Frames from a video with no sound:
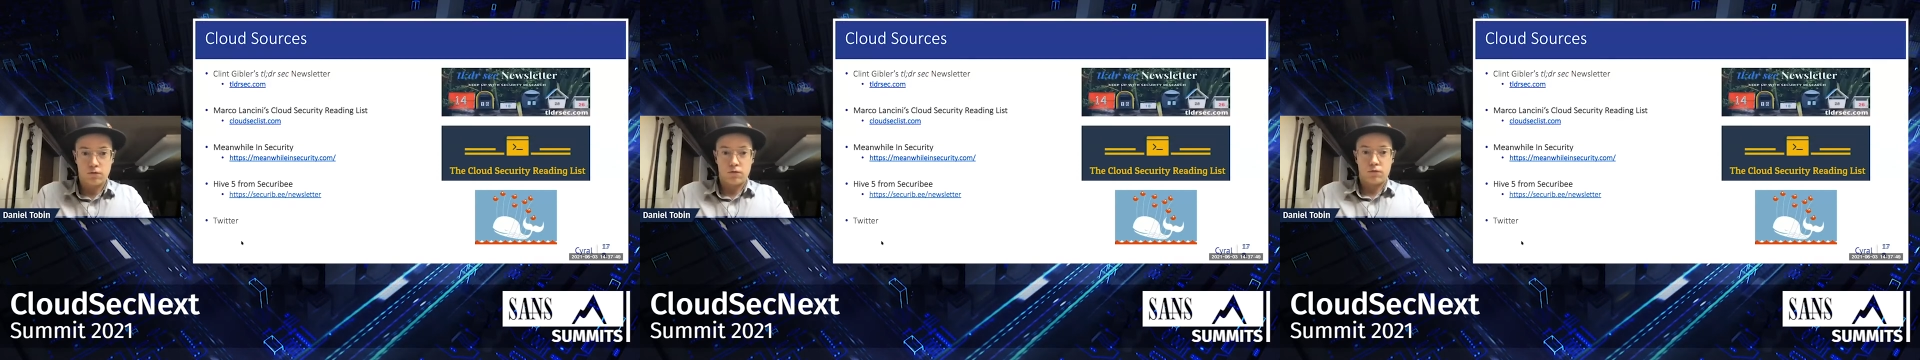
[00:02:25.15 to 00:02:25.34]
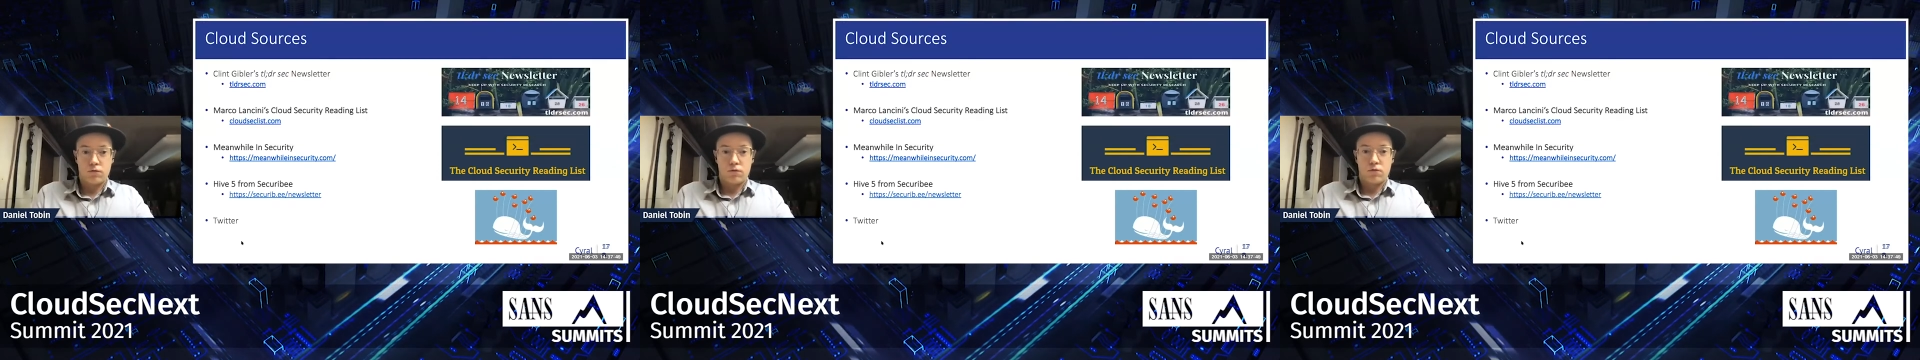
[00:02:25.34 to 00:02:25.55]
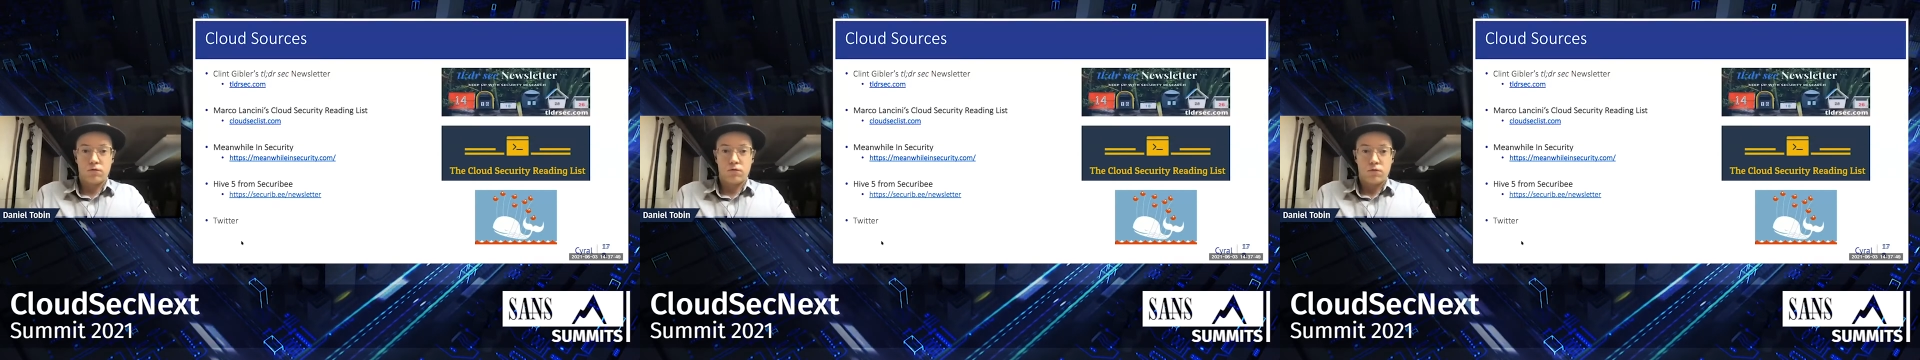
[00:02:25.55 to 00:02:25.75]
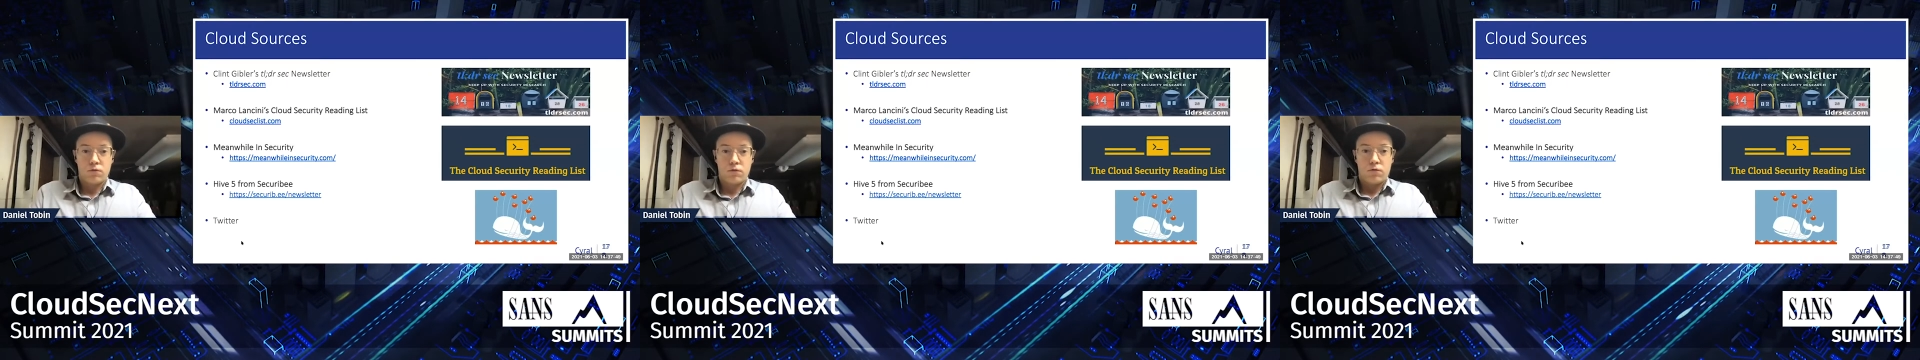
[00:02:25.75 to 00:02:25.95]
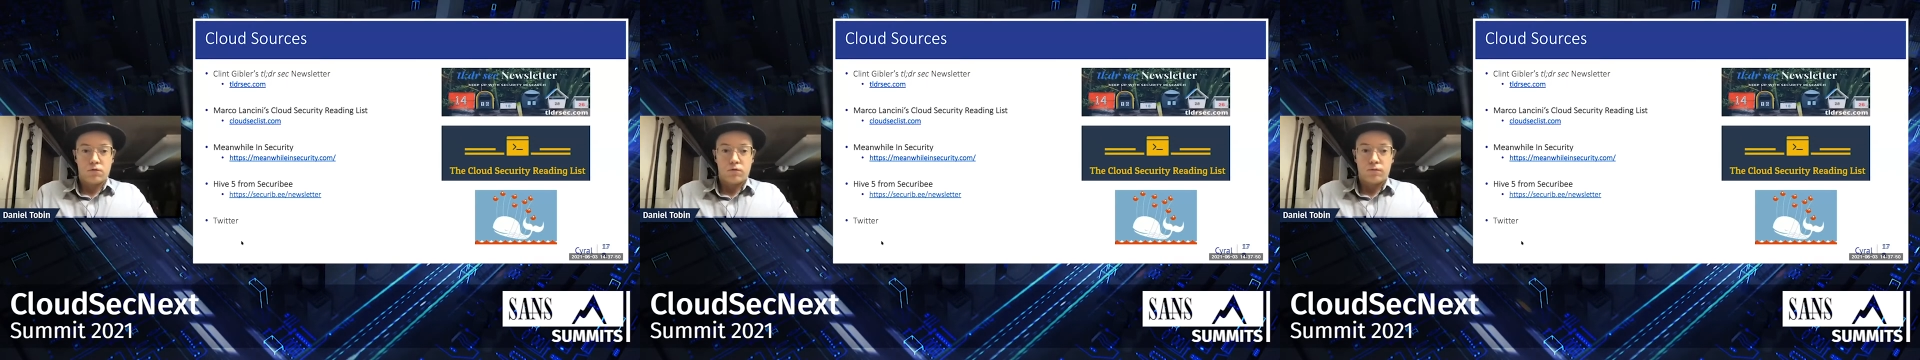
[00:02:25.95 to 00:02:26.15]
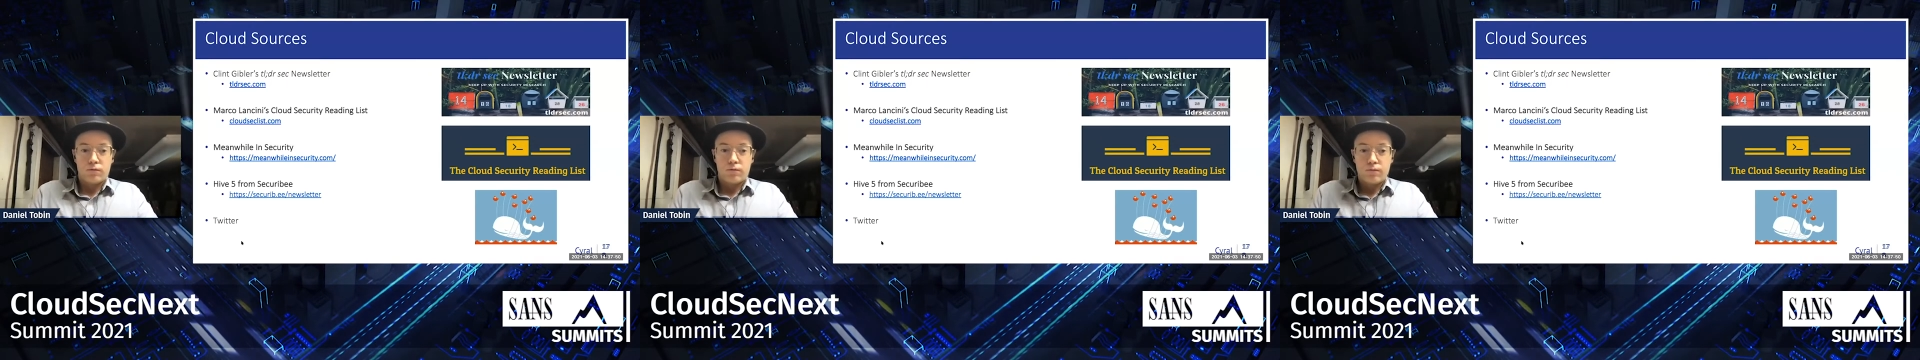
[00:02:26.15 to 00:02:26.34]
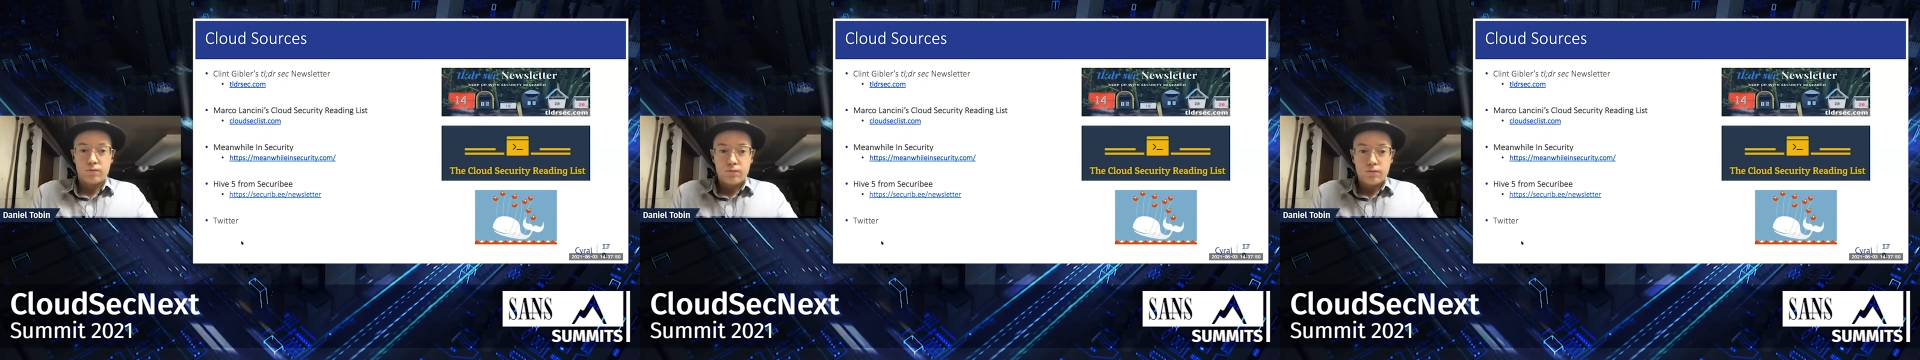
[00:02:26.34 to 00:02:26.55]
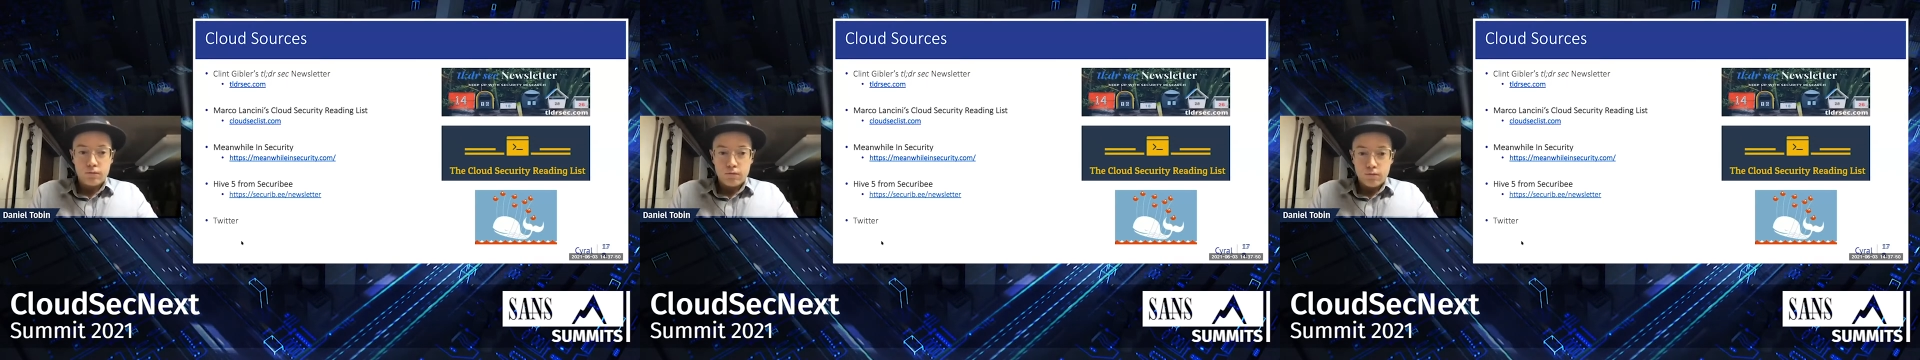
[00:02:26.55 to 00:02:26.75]

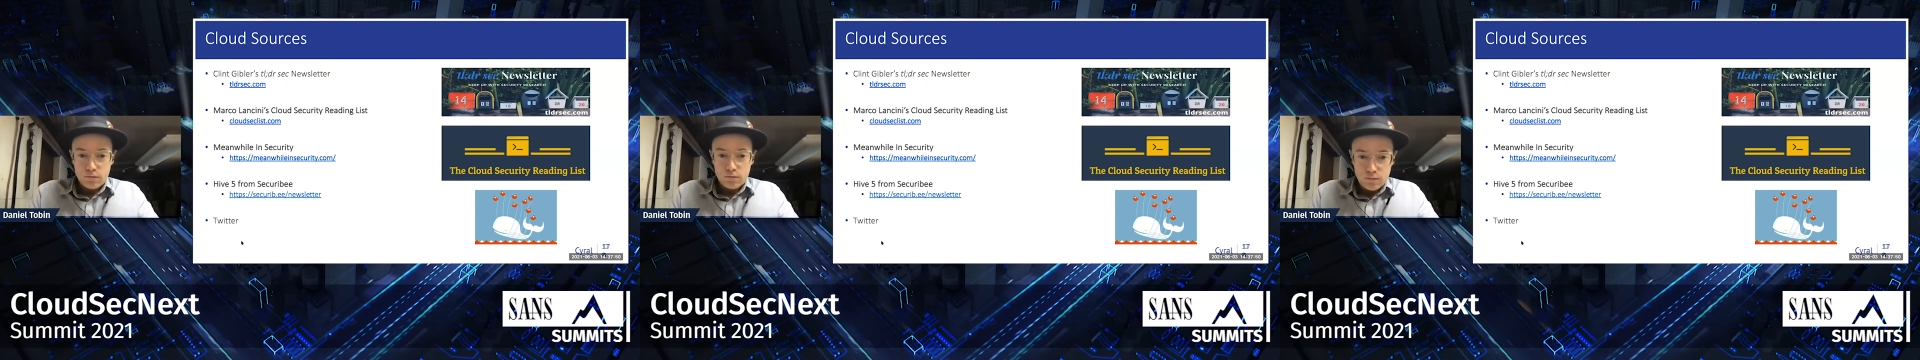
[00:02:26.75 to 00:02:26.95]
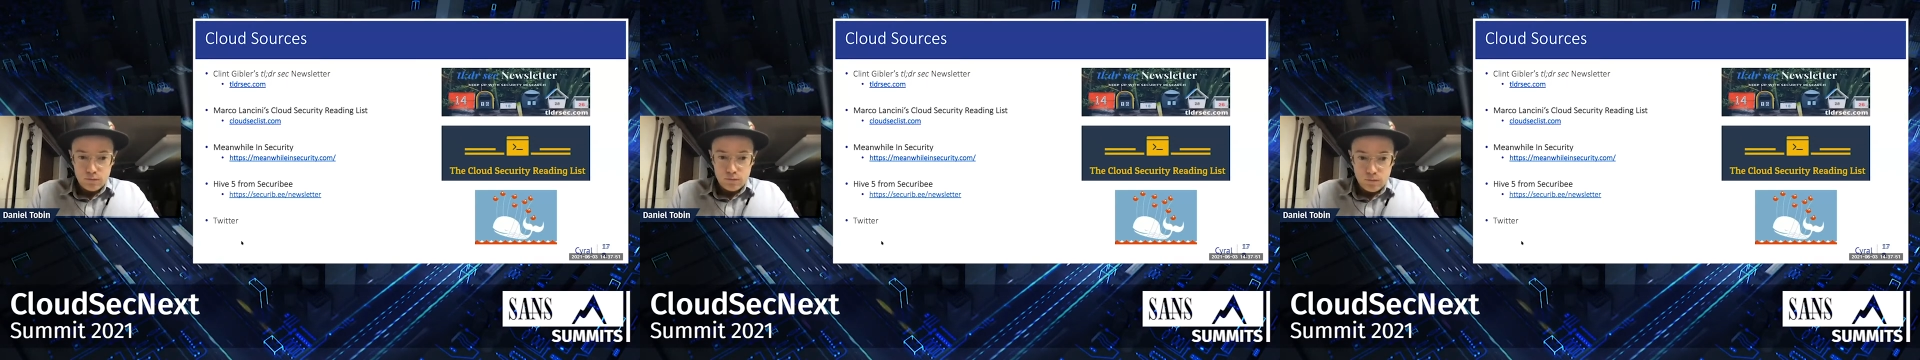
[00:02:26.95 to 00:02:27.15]
No one is speaking in this clip.